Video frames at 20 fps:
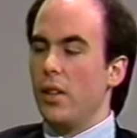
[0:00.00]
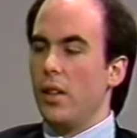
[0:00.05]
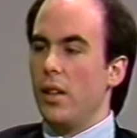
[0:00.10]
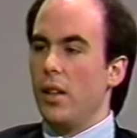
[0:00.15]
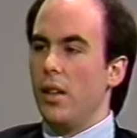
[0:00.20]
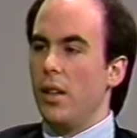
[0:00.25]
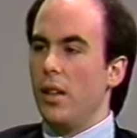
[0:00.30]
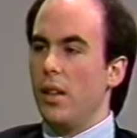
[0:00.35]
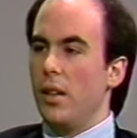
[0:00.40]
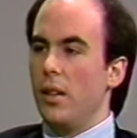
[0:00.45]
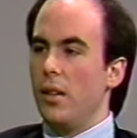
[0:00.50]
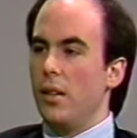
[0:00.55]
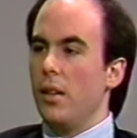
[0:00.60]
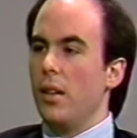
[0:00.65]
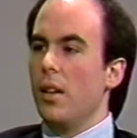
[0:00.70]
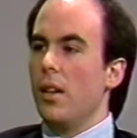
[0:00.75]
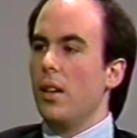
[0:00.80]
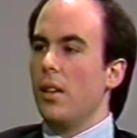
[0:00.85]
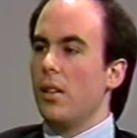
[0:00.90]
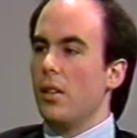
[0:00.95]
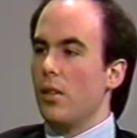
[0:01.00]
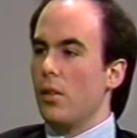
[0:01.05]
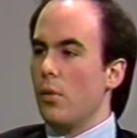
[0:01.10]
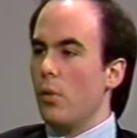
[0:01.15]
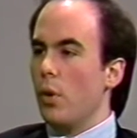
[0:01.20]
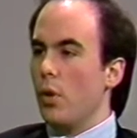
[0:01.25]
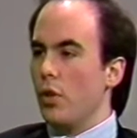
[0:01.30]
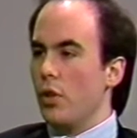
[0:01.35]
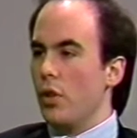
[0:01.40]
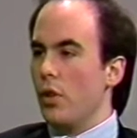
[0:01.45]
And since
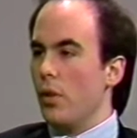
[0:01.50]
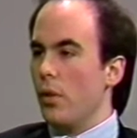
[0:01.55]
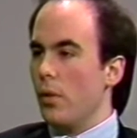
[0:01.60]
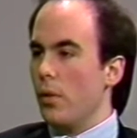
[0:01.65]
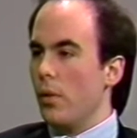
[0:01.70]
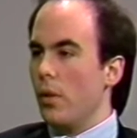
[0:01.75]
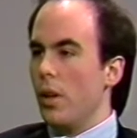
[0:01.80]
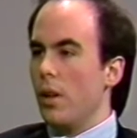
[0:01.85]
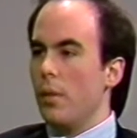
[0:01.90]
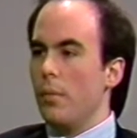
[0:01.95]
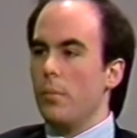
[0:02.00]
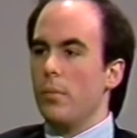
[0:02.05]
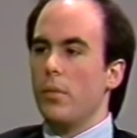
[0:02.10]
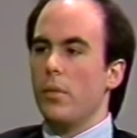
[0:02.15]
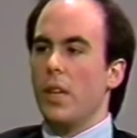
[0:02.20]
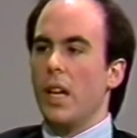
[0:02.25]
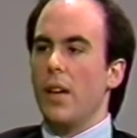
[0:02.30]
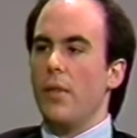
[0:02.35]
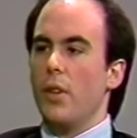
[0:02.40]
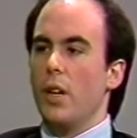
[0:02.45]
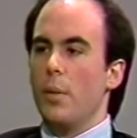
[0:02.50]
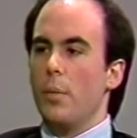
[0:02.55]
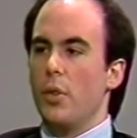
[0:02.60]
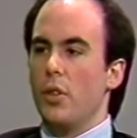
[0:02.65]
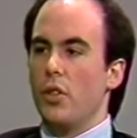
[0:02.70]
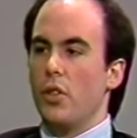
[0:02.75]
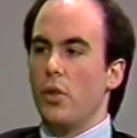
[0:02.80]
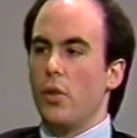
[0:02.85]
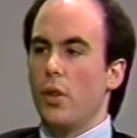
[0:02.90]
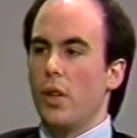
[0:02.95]
quotes do liven up a
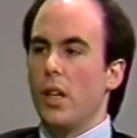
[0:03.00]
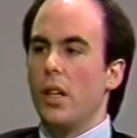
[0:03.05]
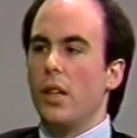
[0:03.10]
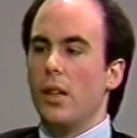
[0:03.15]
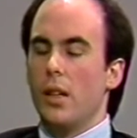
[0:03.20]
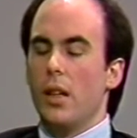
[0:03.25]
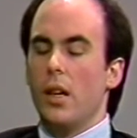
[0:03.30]
story,